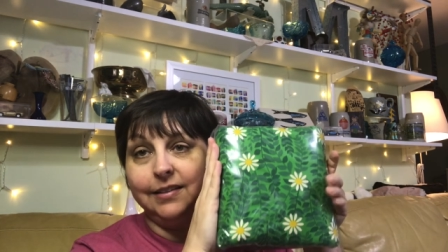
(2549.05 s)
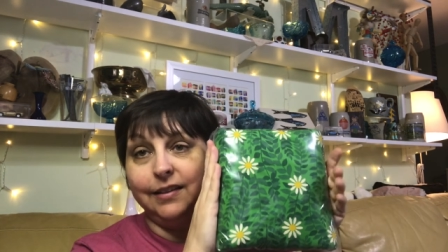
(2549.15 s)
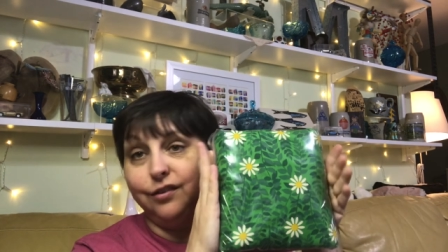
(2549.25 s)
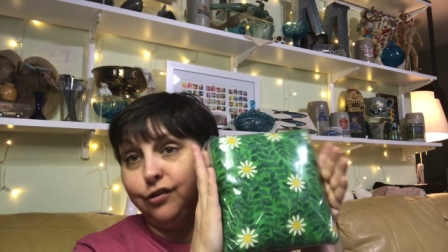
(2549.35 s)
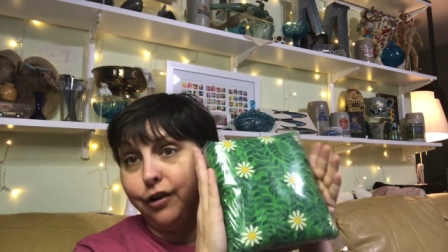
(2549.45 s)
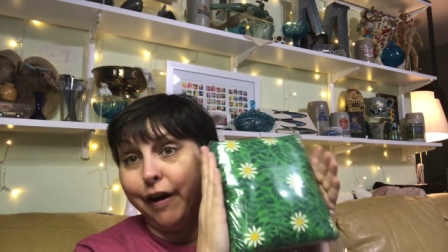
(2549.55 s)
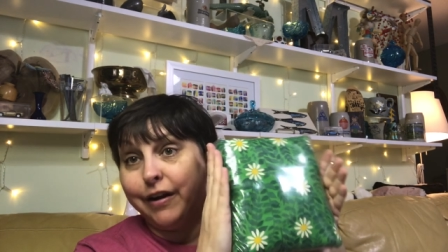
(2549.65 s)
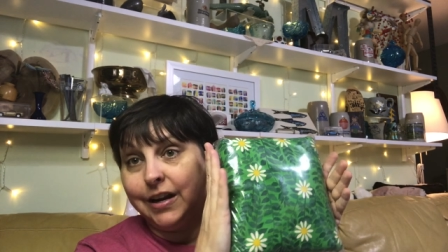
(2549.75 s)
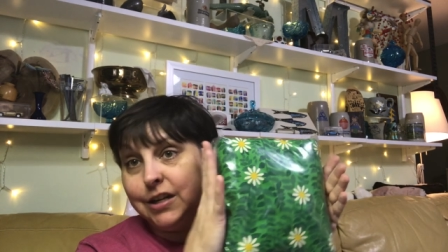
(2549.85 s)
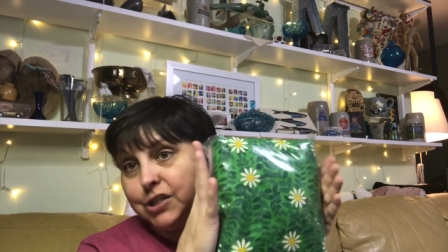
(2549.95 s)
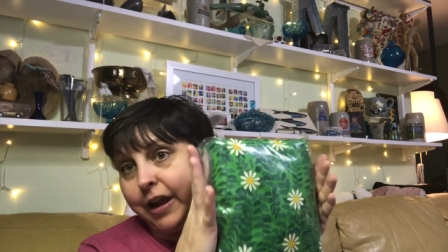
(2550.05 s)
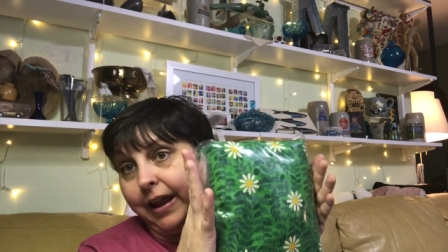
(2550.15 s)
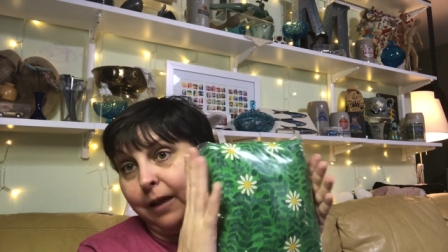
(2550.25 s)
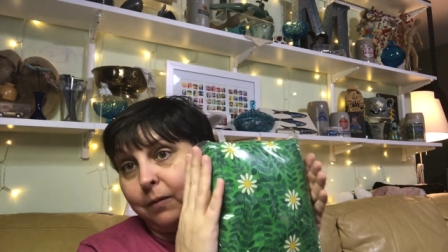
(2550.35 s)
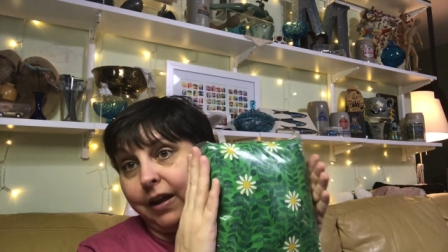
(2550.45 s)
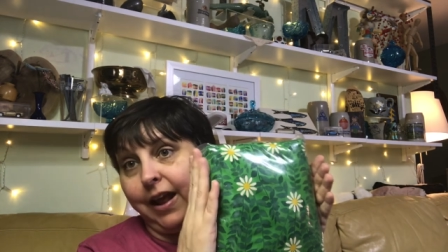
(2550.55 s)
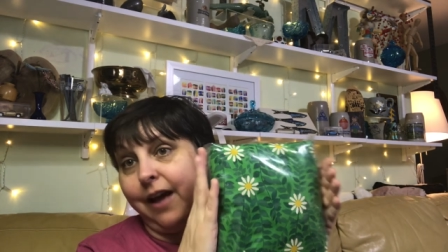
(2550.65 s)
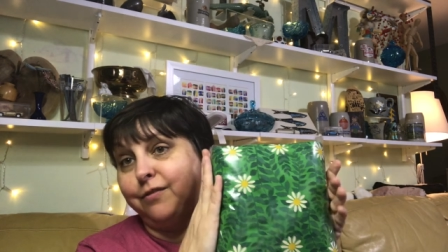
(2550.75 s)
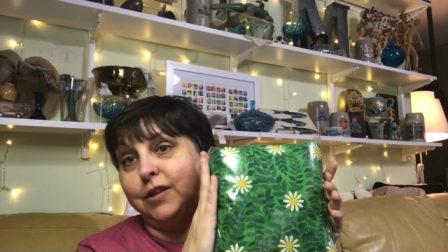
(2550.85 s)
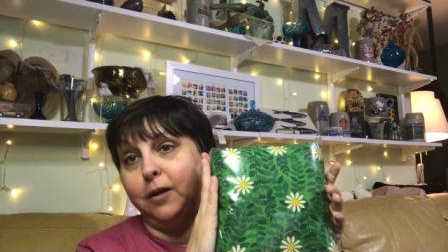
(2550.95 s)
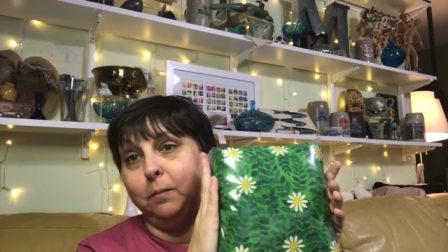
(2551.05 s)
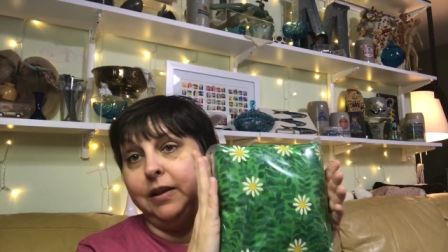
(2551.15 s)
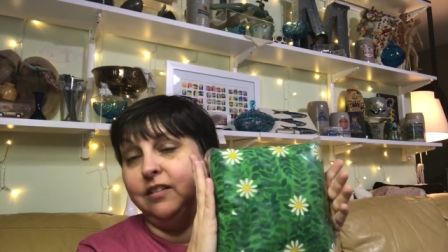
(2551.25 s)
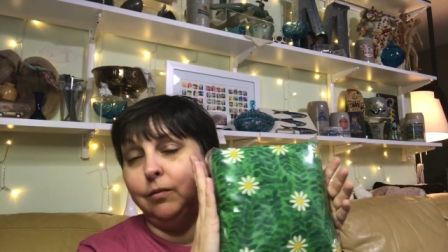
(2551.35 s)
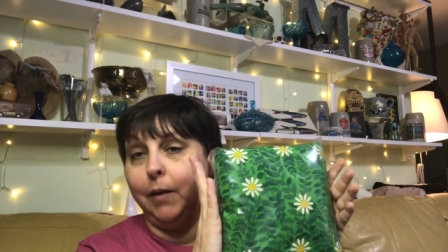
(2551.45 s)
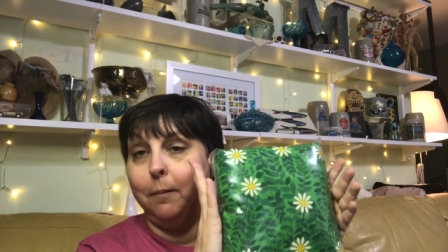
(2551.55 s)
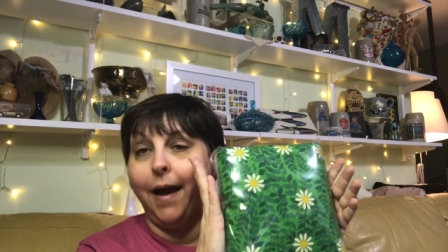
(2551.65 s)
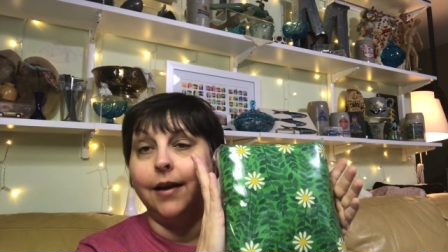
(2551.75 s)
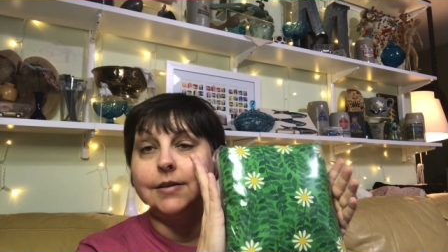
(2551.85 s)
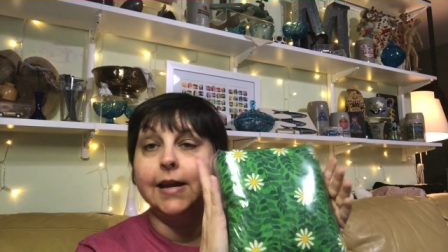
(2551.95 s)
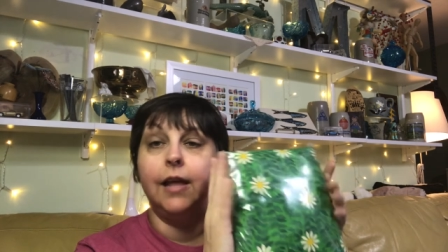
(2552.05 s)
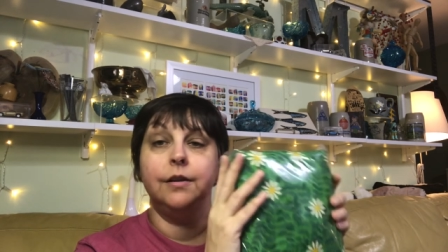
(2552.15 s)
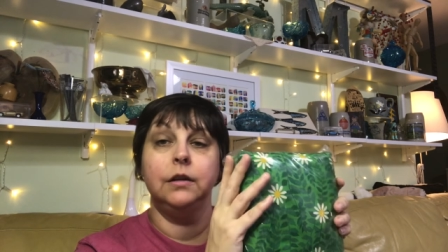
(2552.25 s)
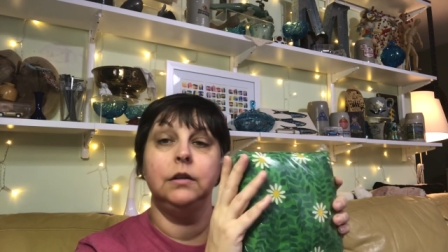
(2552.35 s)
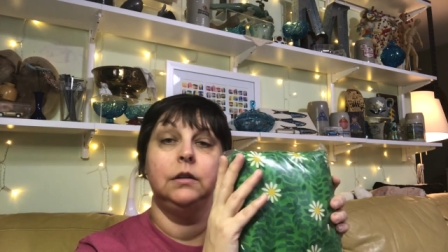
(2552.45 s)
This is yardage. I am going to have to piece my back together